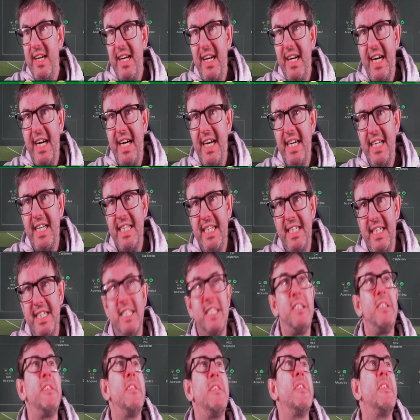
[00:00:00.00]

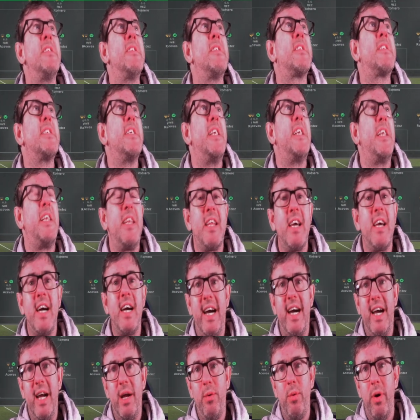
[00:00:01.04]
And
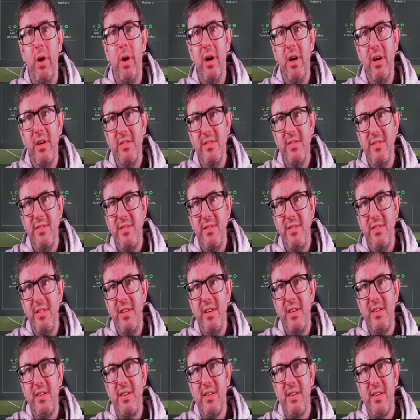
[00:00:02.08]
now,
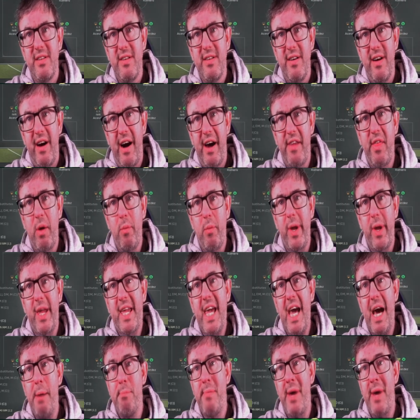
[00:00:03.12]
I think we
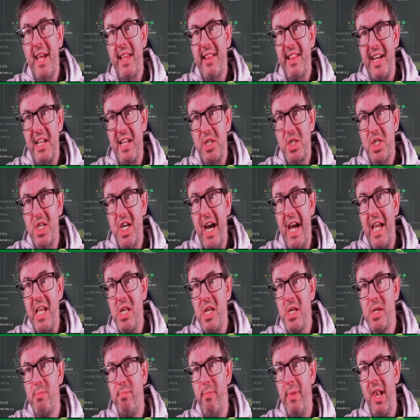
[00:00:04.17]
can make that
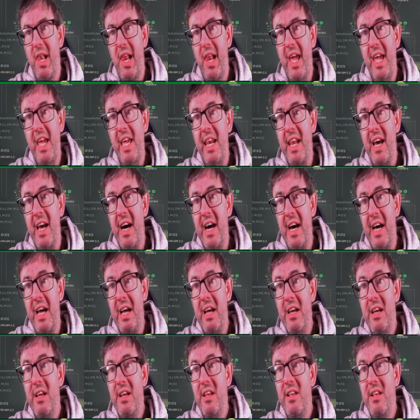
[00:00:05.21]
change. Molina